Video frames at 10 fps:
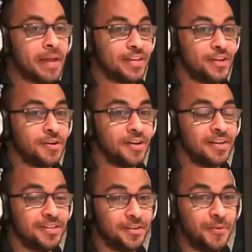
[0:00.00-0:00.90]
your
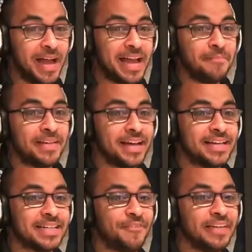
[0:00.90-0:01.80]
your way
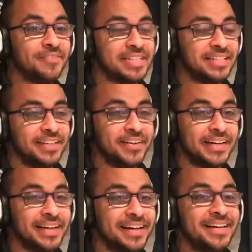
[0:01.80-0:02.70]
because No. if he lives in Elyria,